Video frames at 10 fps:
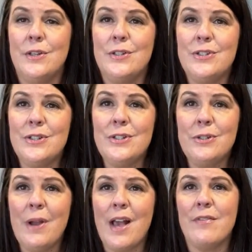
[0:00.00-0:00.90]
Should
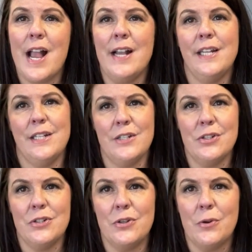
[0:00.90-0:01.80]
you have any
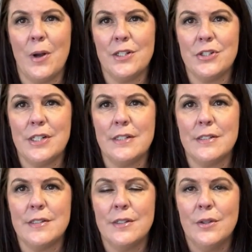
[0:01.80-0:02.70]
additional
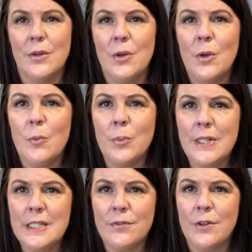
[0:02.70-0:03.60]
questions,
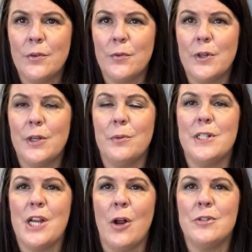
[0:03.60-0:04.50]
please feel free to
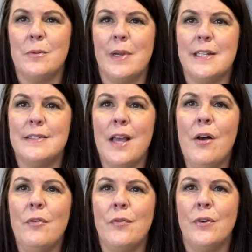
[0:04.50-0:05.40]
reach out to
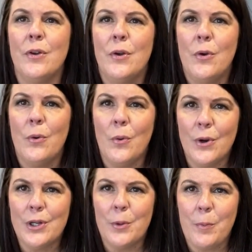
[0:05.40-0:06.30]
myself
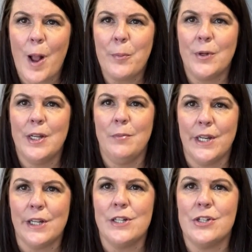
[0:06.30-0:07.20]
or your property
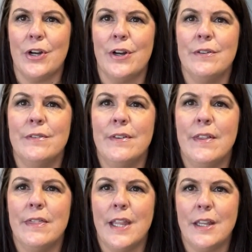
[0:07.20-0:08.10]
manager.
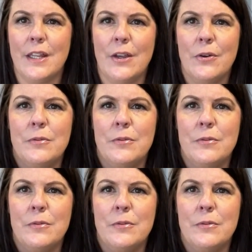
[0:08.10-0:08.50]
Thank you.